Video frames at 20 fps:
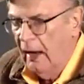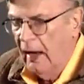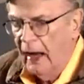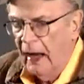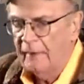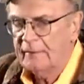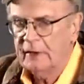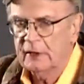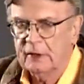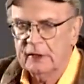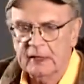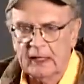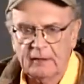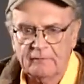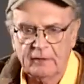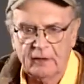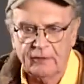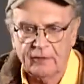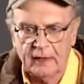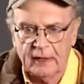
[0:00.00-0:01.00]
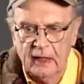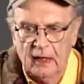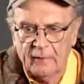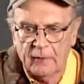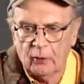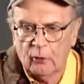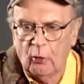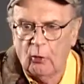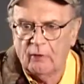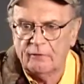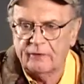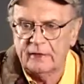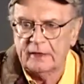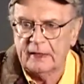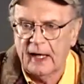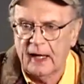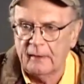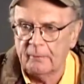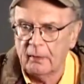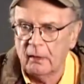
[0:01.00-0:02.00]
and then you did everything on the coffee
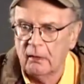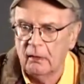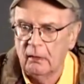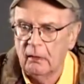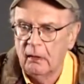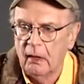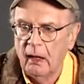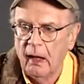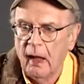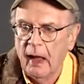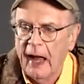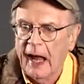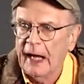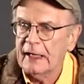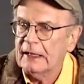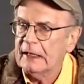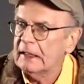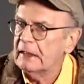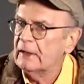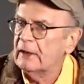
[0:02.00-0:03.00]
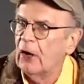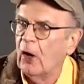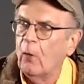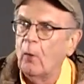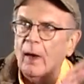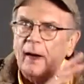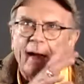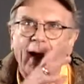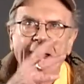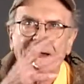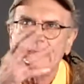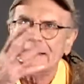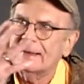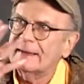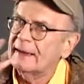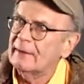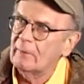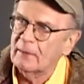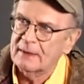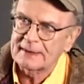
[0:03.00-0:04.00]
table. And you didn't know what
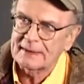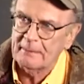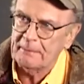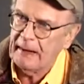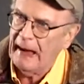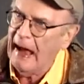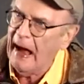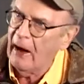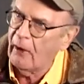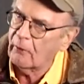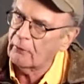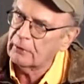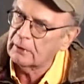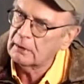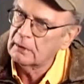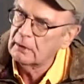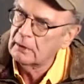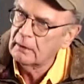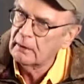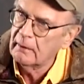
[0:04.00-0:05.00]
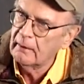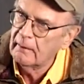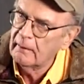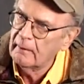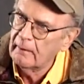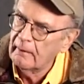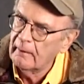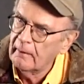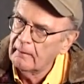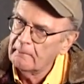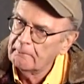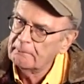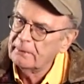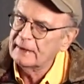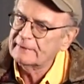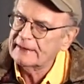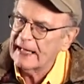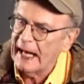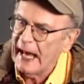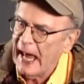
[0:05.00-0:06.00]
anything was about.
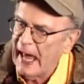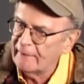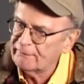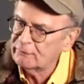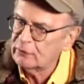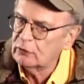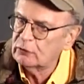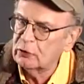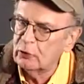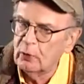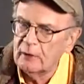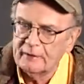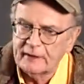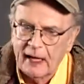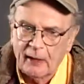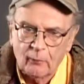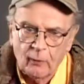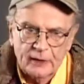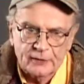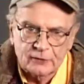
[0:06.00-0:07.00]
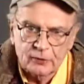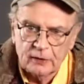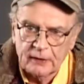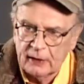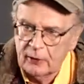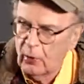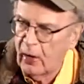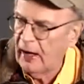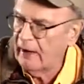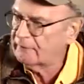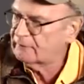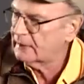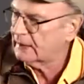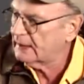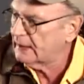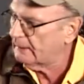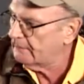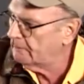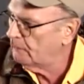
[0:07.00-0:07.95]
But they have to do it that way so they don't have to keep